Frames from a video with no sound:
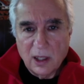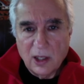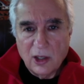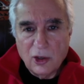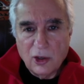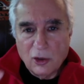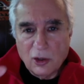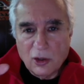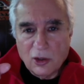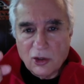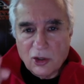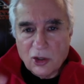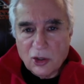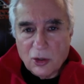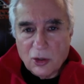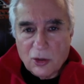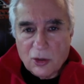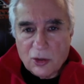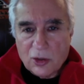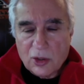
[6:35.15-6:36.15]
you can
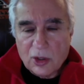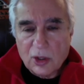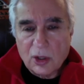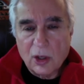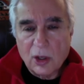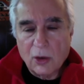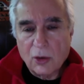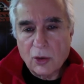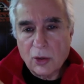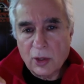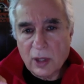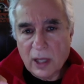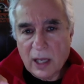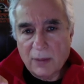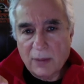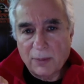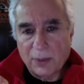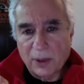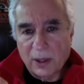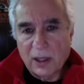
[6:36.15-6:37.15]
choose to go to
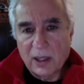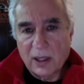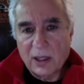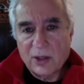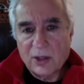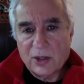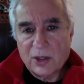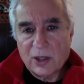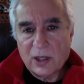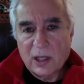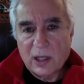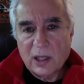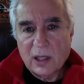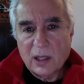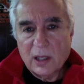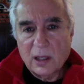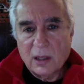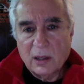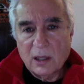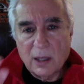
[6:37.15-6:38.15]
that place
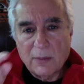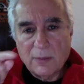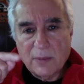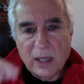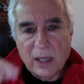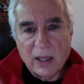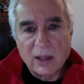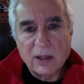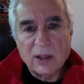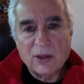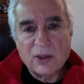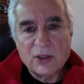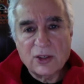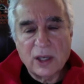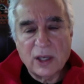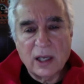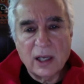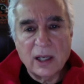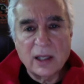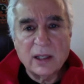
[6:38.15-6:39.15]
deep down
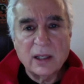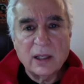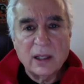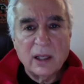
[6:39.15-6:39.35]
inside